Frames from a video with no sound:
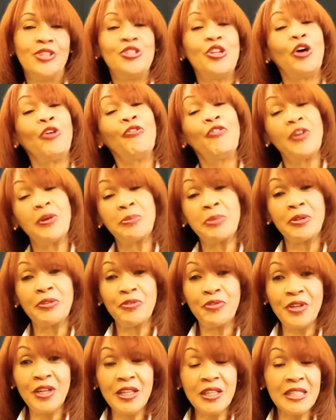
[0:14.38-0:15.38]
November
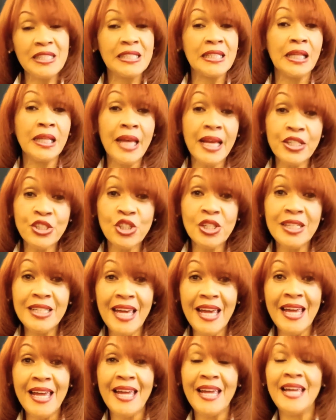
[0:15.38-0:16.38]
fifth is election
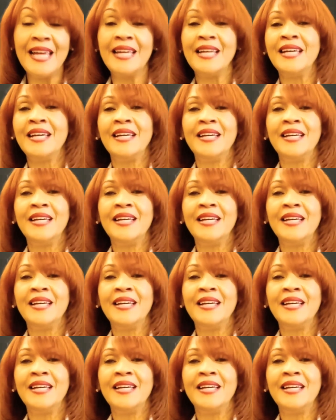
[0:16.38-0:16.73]
day.